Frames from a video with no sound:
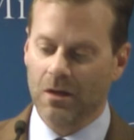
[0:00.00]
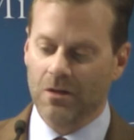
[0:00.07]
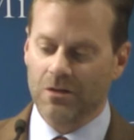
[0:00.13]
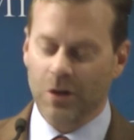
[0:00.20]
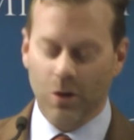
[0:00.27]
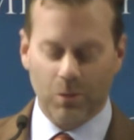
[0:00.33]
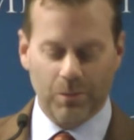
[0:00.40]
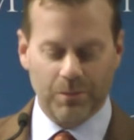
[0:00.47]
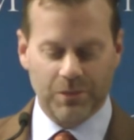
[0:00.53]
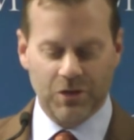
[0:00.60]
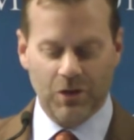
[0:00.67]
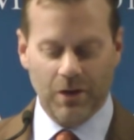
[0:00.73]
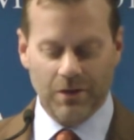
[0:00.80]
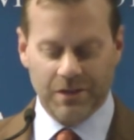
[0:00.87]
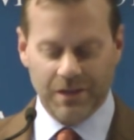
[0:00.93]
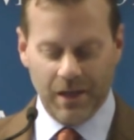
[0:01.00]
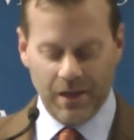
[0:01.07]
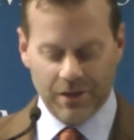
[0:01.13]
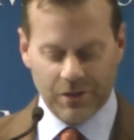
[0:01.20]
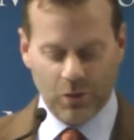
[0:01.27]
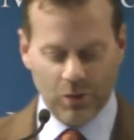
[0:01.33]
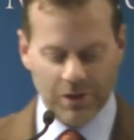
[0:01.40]
So, to
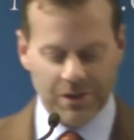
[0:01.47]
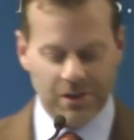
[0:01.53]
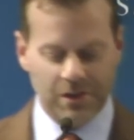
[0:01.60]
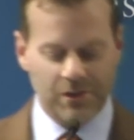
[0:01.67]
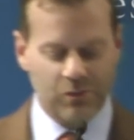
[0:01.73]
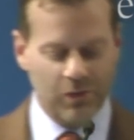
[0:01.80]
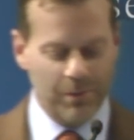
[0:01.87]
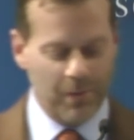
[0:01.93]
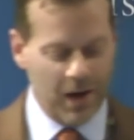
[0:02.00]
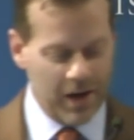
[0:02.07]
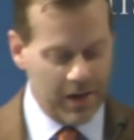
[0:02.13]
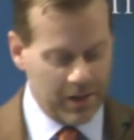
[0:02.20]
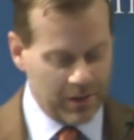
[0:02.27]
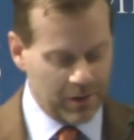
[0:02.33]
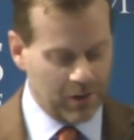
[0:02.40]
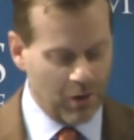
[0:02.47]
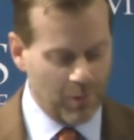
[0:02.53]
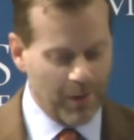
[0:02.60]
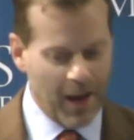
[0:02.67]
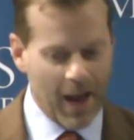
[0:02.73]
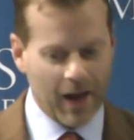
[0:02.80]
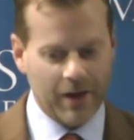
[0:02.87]
understand its origins, we might go
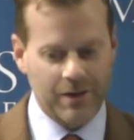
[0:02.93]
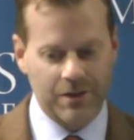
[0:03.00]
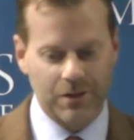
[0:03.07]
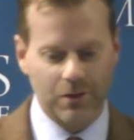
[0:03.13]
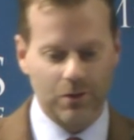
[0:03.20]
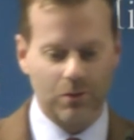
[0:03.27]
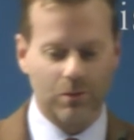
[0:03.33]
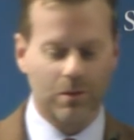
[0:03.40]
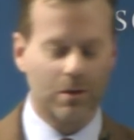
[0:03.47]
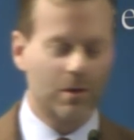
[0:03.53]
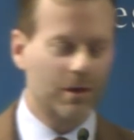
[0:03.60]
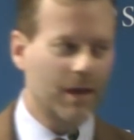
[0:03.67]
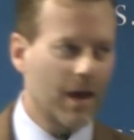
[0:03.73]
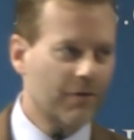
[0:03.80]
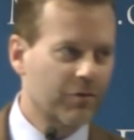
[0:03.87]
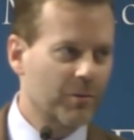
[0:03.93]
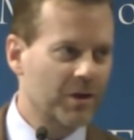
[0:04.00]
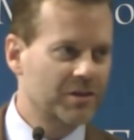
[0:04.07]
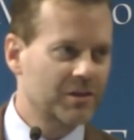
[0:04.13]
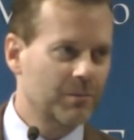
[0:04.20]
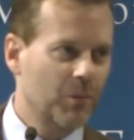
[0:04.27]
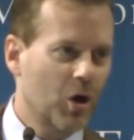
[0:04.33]
back to the
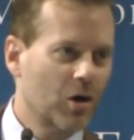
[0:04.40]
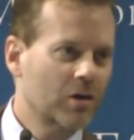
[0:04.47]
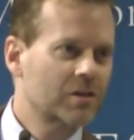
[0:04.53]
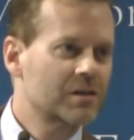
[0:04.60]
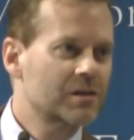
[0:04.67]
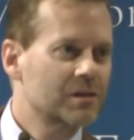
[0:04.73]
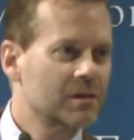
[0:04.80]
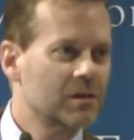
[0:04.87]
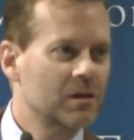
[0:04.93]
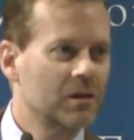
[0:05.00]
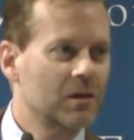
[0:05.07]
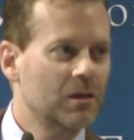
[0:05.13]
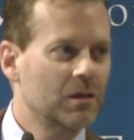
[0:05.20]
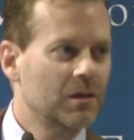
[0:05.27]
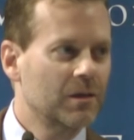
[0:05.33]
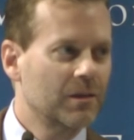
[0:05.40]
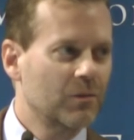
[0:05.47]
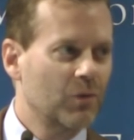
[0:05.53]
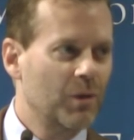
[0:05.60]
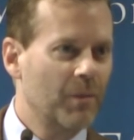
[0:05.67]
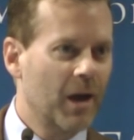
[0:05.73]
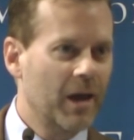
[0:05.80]
aforementioned Marx.
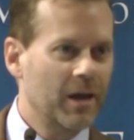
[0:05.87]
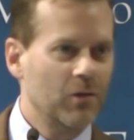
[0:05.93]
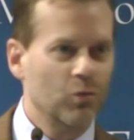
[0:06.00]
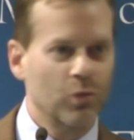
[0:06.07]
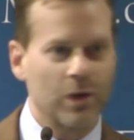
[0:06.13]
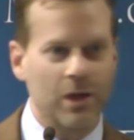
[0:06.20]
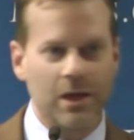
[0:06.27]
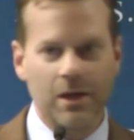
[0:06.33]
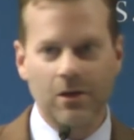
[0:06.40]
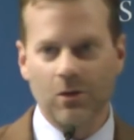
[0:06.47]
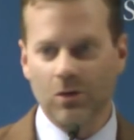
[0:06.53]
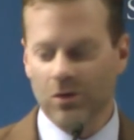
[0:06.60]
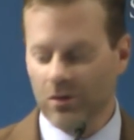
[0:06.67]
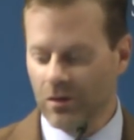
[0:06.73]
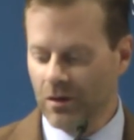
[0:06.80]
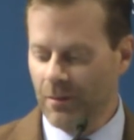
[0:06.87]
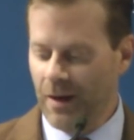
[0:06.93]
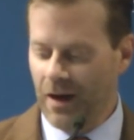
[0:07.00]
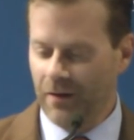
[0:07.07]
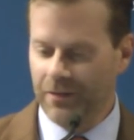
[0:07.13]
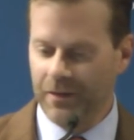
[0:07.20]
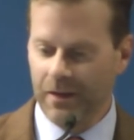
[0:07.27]
We might read or learn
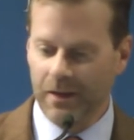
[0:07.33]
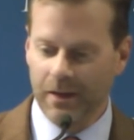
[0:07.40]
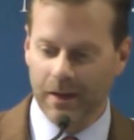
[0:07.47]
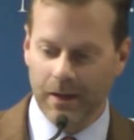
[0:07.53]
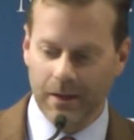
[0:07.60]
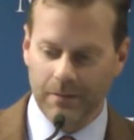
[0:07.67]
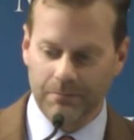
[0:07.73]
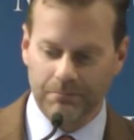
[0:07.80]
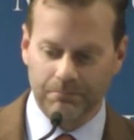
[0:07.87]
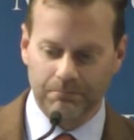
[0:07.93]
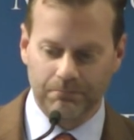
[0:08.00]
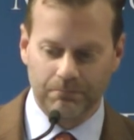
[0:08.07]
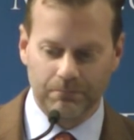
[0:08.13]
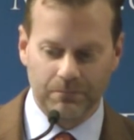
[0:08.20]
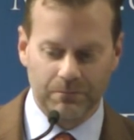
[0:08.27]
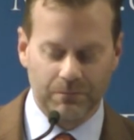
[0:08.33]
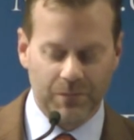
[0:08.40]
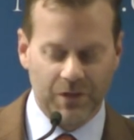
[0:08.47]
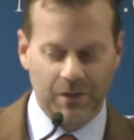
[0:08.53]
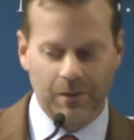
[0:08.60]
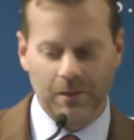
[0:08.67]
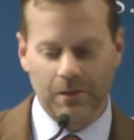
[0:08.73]
about the uh,
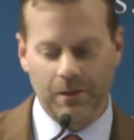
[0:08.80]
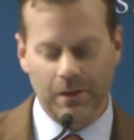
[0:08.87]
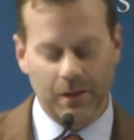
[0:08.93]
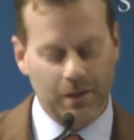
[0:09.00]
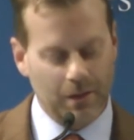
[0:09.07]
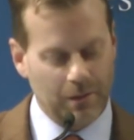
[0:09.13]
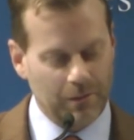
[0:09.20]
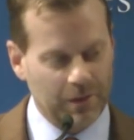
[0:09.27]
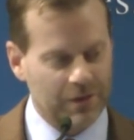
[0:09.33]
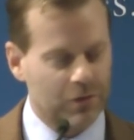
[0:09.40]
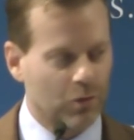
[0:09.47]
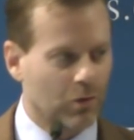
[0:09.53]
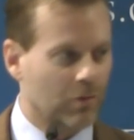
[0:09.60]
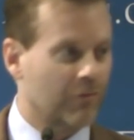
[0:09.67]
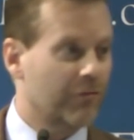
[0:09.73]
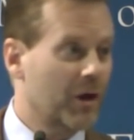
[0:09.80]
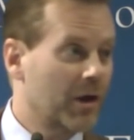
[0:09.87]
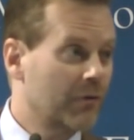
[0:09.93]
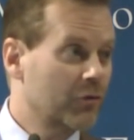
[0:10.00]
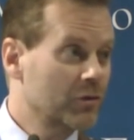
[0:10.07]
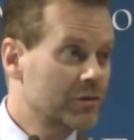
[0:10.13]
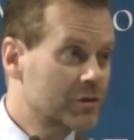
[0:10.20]
the uh, historical Frankfurt